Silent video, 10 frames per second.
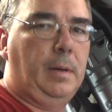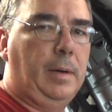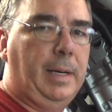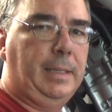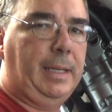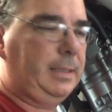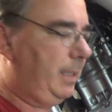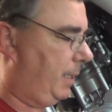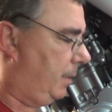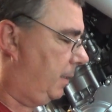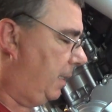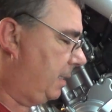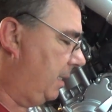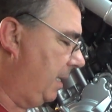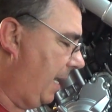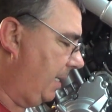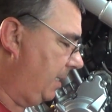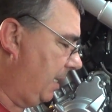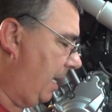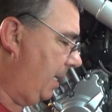Alright, that's it. That's the Knight
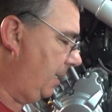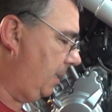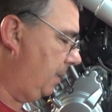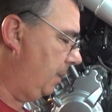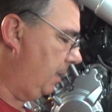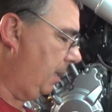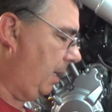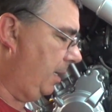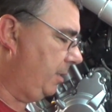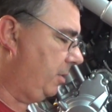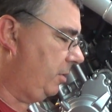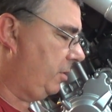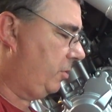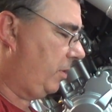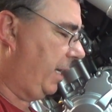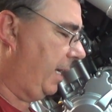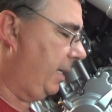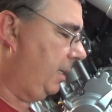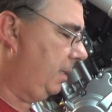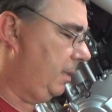Design Hunter
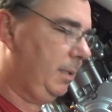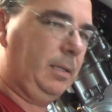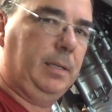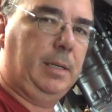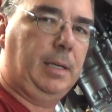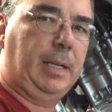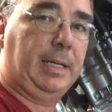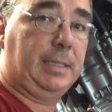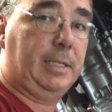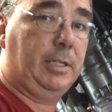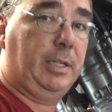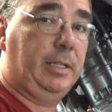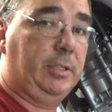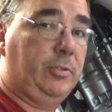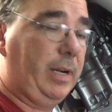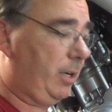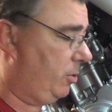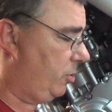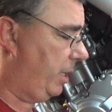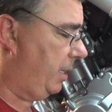tread. Uh, like I said, you can get the
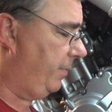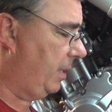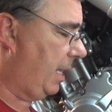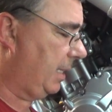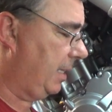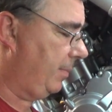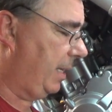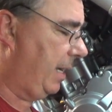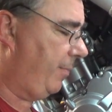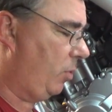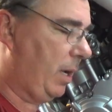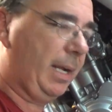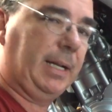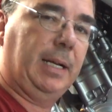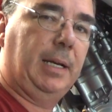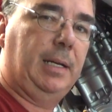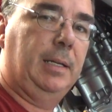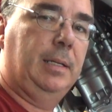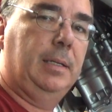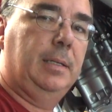Tracker tread if you like them. They have more like uh,
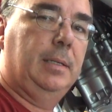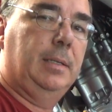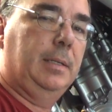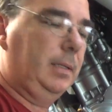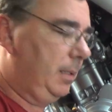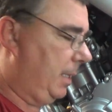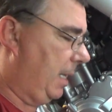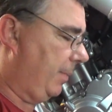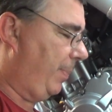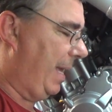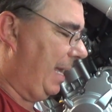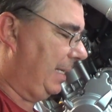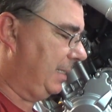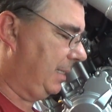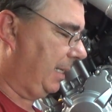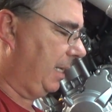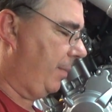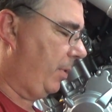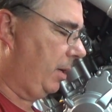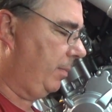kind of like pegs sticking
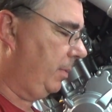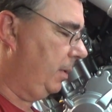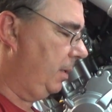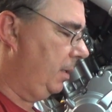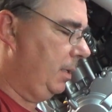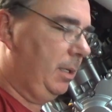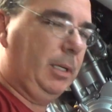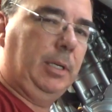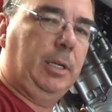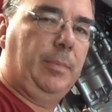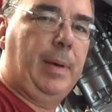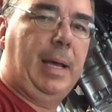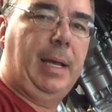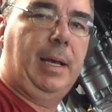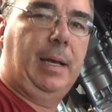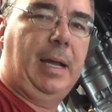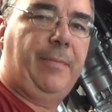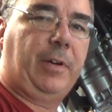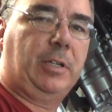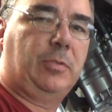up on them. You can look at my uh,
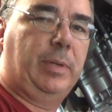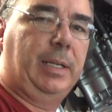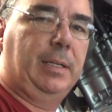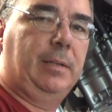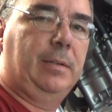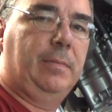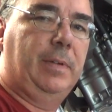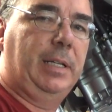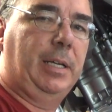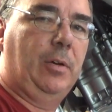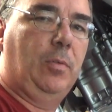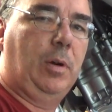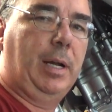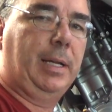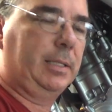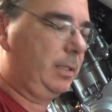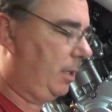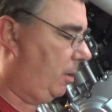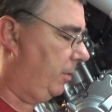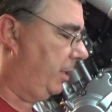Africa Twin video where I
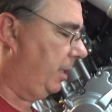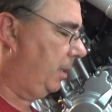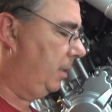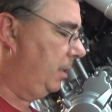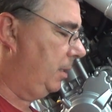installed the